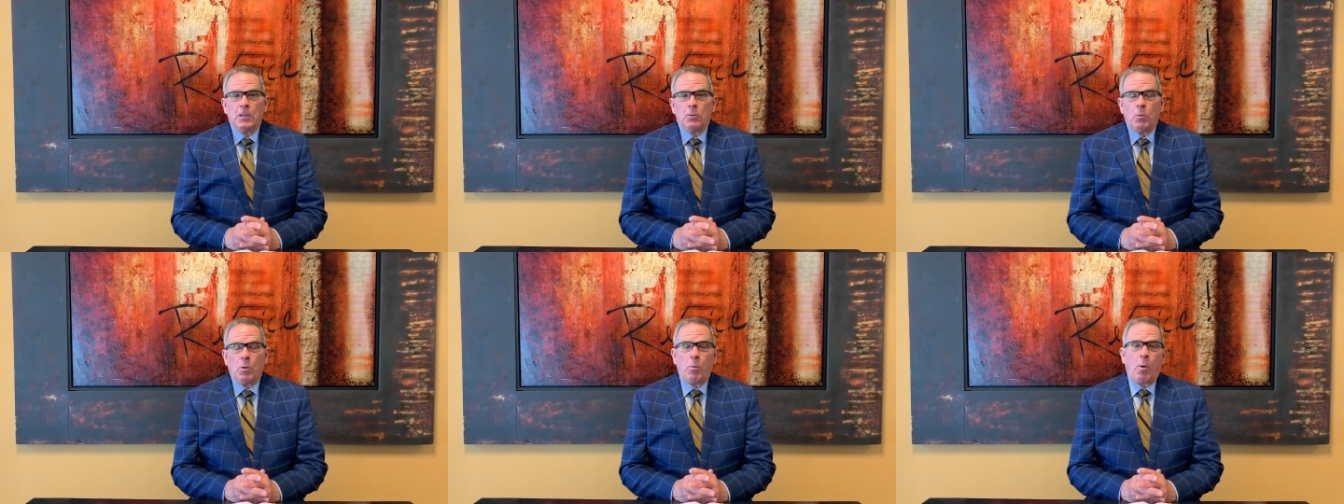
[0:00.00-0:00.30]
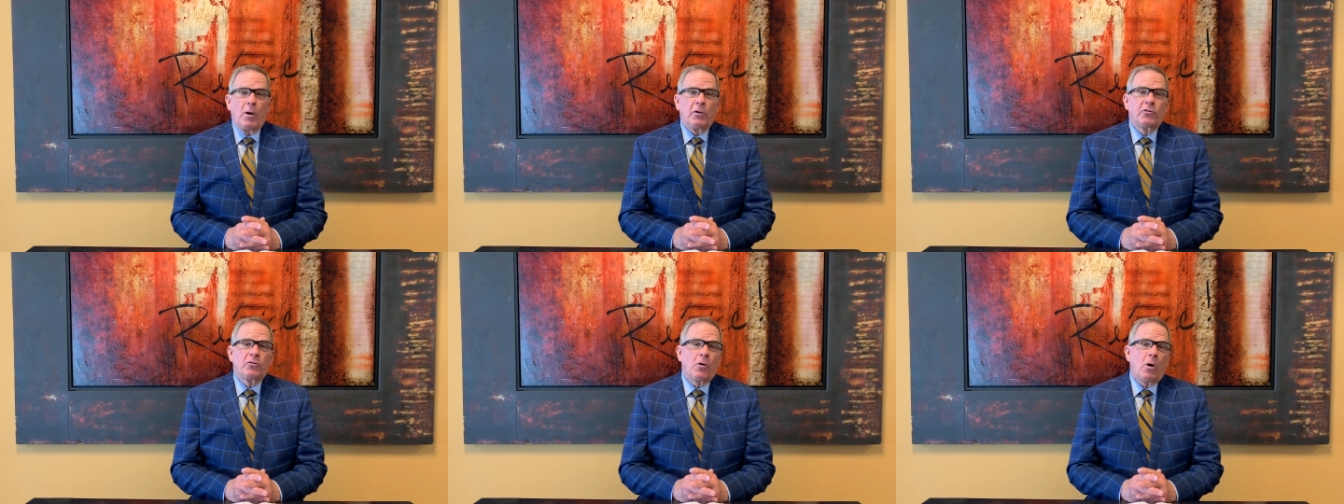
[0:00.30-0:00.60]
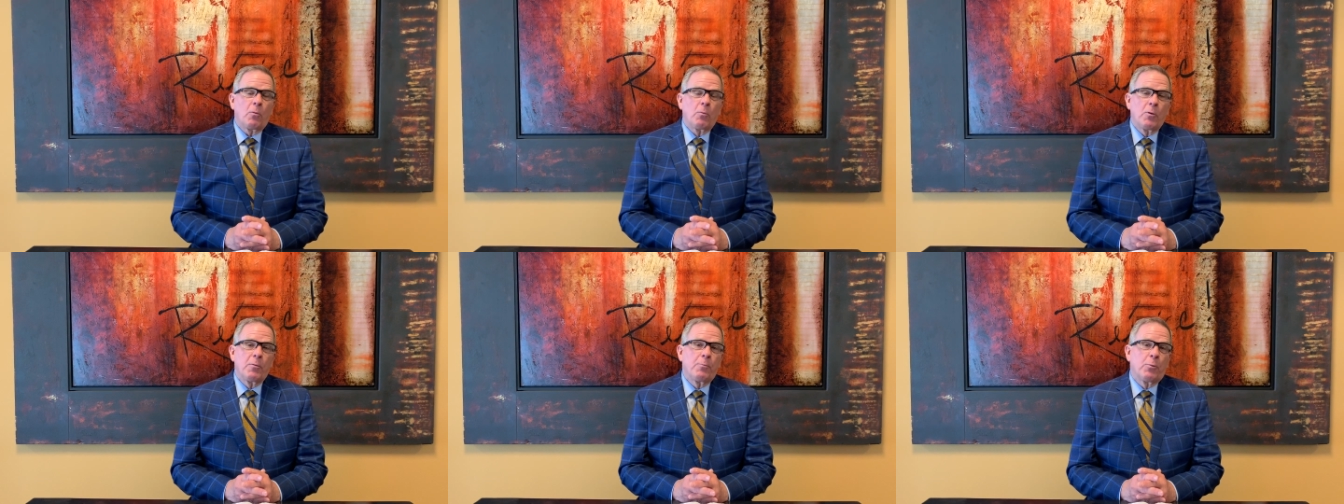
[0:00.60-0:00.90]
We want to
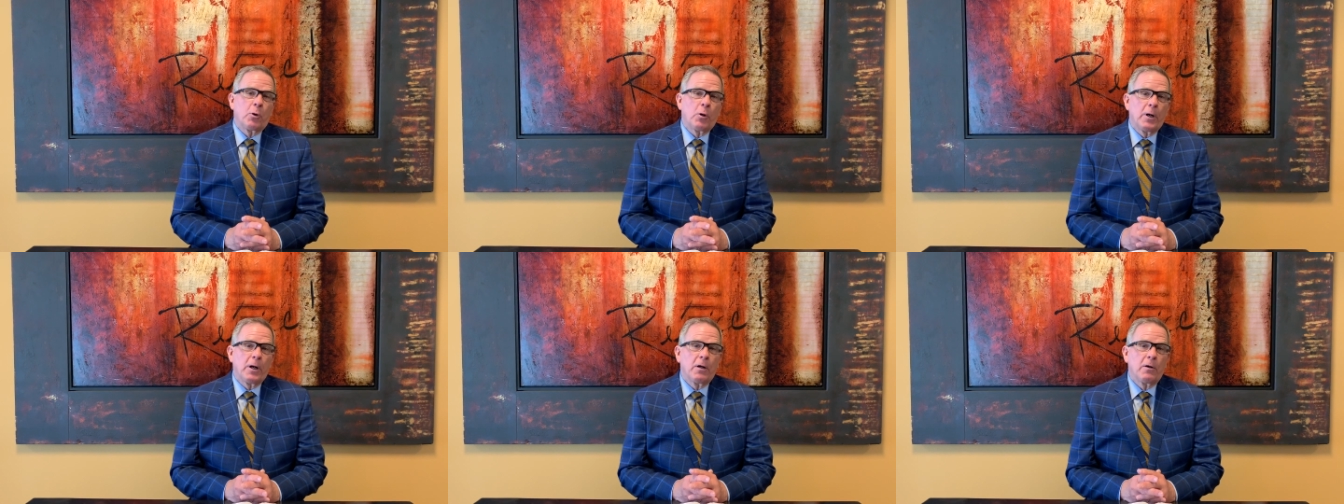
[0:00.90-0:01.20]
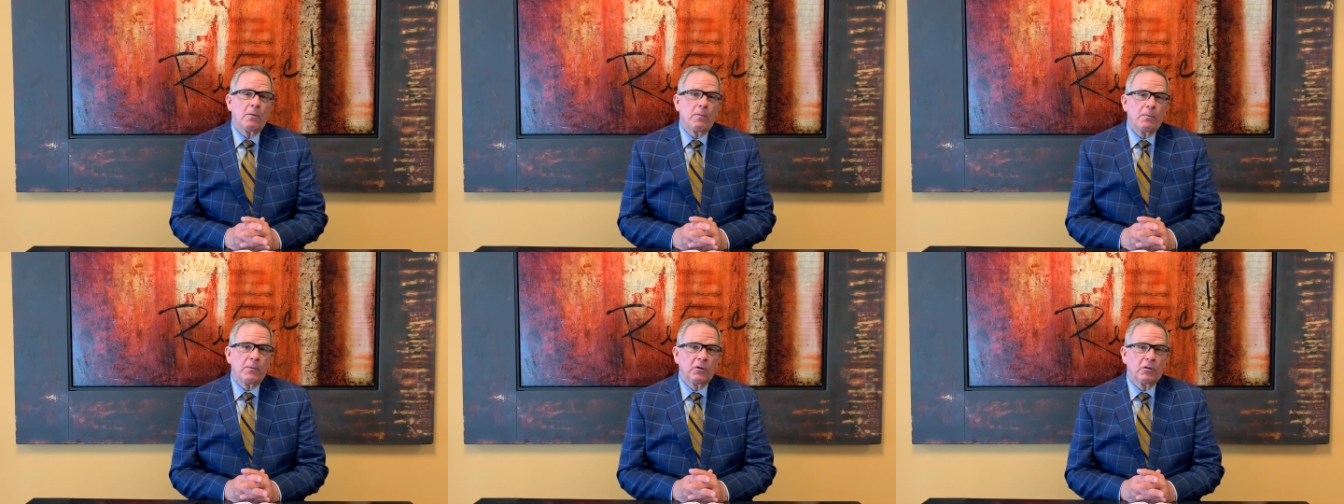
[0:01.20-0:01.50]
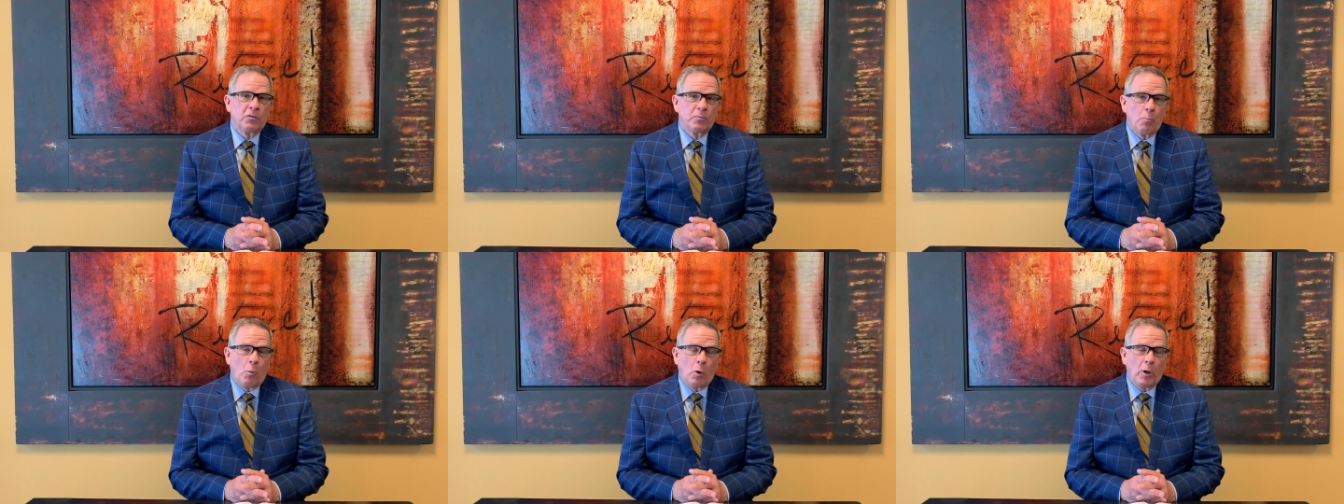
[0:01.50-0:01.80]
start with prayer
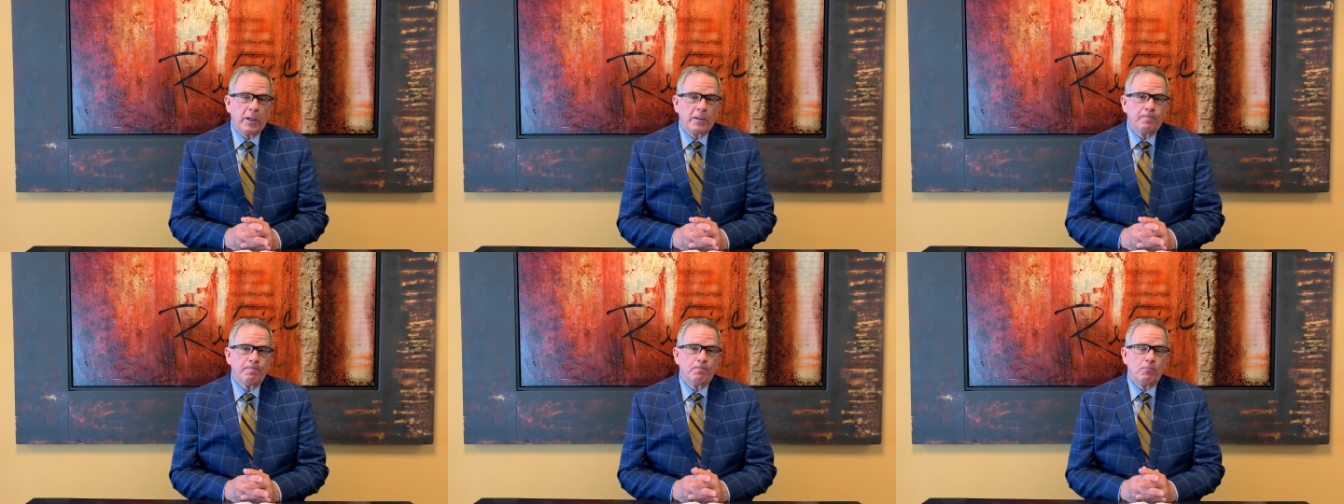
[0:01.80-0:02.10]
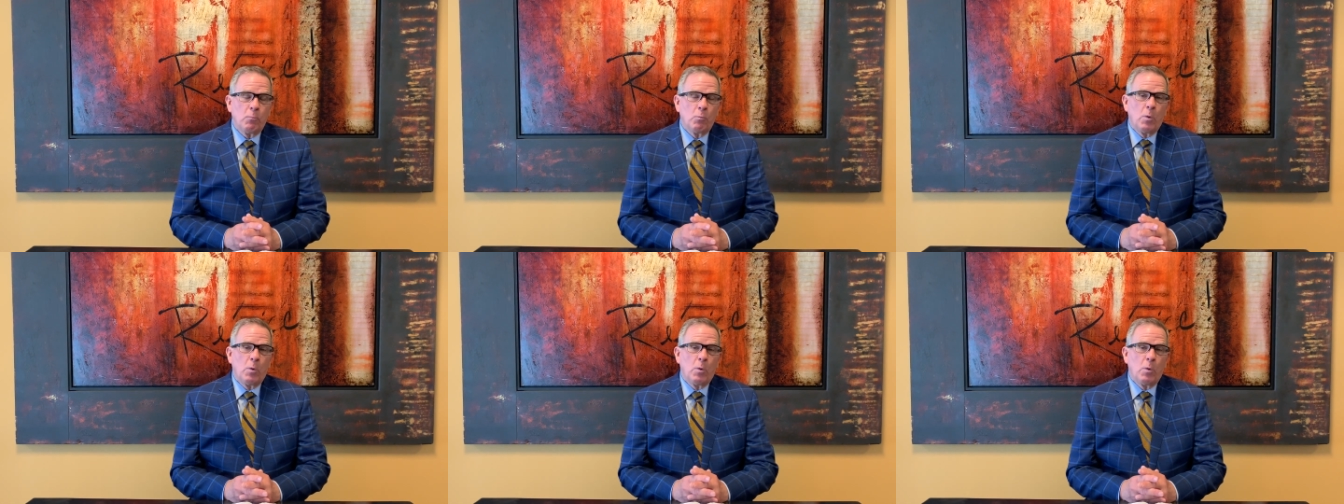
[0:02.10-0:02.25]
this morning.